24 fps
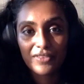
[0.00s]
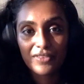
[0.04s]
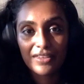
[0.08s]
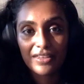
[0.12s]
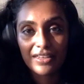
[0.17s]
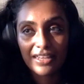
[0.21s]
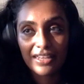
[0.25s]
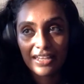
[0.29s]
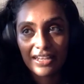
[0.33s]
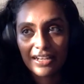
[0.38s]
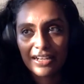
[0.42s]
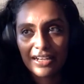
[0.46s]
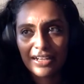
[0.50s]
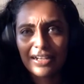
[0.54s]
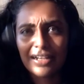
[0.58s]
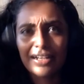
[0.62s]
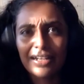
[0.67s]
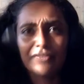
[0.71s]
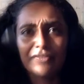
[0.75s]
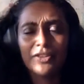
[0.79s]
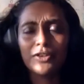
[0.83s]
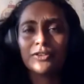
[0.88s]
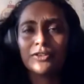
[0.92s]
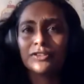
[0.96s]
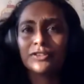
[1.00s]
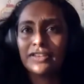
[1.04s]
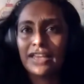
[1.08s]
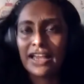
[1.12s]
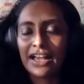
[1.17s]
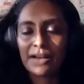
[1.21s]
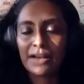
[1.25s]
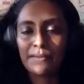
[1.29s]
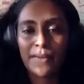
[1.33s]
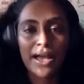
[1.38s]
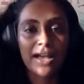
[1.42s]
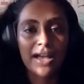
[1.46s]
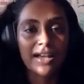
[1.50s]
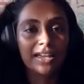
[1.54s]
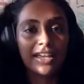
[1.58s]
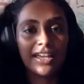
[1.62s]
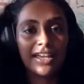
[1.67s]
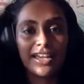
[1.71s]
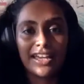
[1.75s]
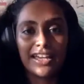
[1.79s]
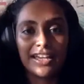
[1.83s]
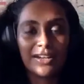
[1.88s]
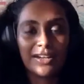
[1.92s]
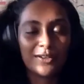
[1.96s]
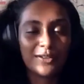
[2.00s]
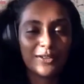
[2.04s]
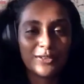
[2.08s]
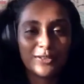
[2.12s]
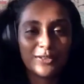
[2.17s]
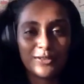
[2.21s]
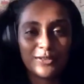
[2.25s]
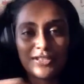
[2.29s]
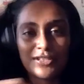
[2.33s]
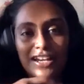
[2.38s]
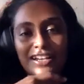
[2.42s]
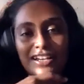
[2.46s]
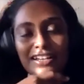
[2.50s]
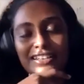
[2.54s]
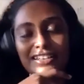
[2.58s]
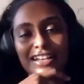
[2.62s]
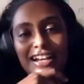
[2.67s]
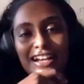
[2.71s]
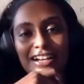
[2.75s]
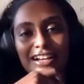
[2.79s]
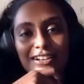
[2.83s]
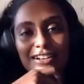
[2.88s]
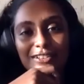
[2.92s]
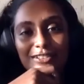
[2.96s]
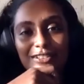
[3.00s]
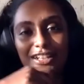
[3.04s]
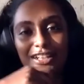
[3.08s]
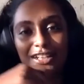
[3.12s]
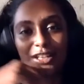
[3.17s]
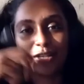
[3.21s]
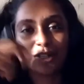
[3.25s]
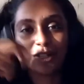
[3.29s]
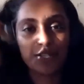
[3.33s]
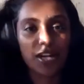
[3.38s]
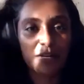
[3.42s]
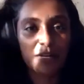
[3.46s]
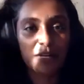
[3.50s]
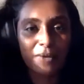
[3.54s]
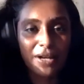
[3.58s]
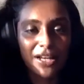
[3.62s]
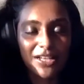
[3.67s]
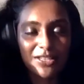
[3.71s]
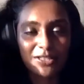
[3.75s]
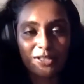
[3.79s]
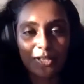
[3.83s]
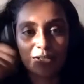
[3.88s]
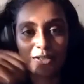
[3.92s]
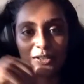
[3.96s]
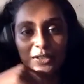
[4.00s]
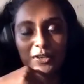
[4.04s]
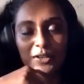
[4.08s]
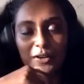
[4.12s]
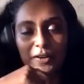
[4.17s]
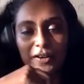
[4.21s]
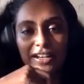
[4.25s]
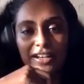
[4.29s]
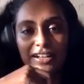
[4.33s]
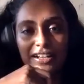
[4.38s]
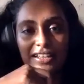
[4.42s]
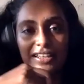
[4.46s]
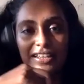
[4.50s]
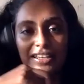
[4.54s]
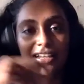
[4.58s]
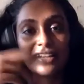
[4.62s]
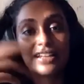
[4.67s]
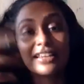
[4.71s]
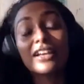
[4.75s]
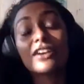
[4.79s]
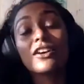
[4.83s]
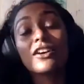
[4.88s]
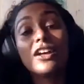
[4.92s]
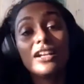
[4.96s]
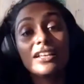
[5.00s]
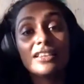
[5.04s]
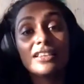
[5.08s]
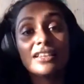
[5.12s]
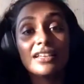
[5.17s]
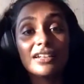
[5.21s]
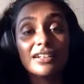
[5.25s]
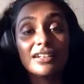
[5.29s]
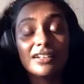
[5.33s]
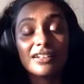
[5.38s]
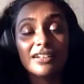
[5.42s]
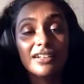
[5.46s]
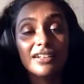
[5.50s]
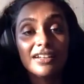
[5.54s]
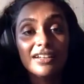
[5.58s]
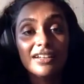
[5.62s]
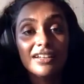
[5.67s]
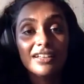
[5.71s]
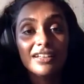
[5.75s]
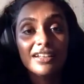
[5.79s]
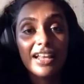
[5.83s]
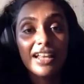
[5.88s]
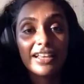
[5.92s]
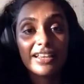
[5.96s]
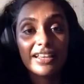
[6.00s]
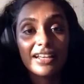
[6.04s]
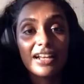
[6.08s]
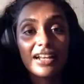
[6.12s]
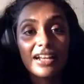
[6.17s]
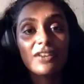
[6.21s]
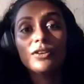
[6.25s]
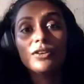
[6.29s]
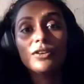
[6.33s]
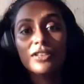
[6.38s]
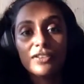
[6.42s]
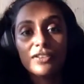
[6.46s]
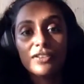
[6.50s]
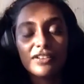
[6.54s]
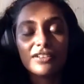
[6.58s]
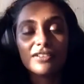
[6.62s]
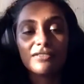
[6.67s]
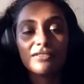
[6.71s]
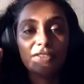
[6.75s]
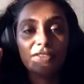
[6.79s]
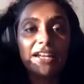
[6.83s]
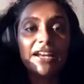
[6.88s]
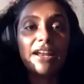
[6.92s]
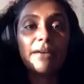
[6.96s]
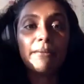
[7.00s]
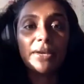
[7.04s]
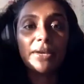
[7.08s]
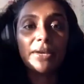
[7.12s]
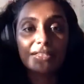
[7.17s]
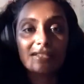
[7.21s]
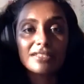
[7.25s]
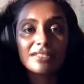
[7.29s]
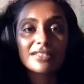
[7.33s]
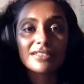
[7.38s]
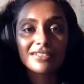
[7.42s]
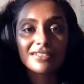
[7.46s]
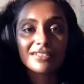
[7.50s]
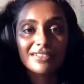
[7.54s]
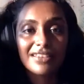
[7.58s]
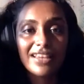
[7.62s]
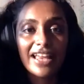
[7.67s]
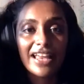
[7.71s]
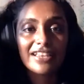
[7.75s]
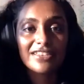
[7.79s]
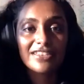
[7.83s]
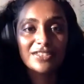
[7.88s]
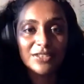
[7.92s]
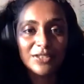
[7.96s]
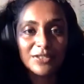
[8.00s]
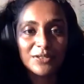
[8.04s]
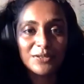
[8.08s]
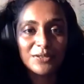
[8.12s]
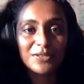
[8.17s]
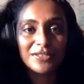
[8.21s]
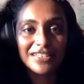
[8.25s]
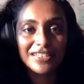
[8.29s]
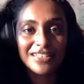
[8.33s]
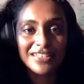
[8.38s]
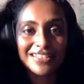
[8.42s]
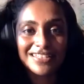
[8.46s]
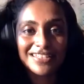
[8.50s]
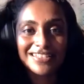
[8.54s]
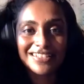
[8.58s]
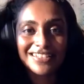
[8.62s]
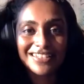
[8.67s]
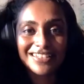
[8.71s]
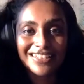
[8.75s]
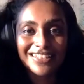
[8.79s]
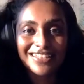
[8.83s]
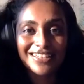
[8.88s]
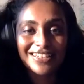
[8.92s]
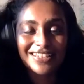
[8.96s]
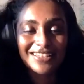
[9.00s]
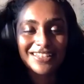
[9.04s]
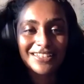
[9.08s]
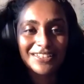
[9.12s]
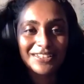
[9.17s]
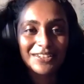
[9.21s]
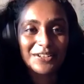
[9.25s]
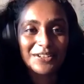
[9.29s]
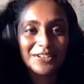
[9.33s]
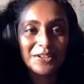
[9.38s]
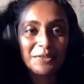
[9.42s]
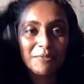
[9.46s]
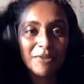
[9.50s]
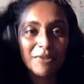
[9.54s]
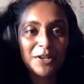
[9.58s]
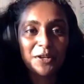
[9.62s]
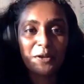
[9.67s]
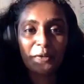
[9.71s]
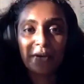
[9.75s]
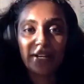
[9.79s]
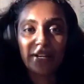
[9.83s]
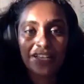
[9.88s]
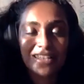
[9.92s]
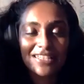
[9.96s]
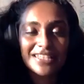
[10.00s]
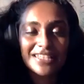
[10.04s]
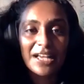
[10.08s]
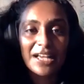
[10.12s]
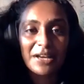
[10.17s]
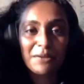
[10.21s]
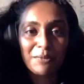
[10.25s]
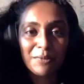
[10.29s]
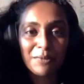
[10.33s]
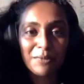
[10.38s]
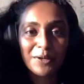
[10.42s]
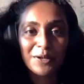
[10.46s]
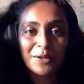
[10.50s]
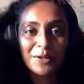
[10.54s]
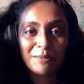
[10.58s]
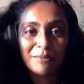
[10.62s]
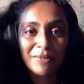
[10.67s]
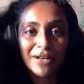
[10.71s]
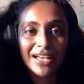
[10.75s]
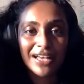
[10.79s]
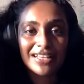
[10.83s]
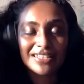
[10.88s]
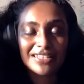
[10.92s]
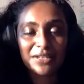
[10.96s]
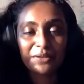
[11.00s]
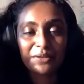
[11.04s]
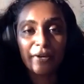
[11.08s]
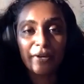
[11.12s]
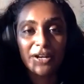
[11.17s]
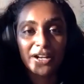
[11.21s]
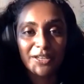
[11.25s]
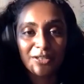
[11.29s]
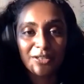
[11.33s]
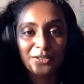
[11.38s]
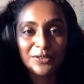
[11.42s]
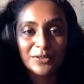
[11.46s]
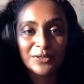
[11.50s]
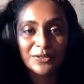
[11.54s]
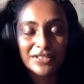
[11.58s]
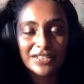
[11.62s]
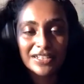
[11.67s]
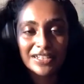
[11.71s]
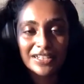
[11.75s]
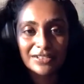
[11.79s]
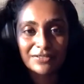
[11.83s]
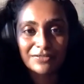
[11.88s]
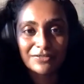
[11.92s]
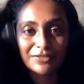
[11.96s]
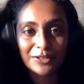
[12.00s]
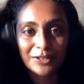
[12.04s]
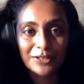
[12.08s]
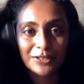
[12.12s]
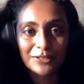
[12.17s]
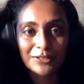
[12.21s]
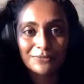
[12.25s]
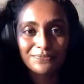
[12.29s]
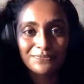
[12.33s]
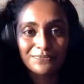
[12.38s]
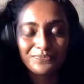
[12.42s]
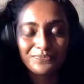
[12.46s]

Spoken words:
here. And if you go to Tekka Market or to Chinatown and you try to buy the salted coriander, they call it the Vietnamese like to use this, you know, but no one in Singapore buys it. What are you using it for?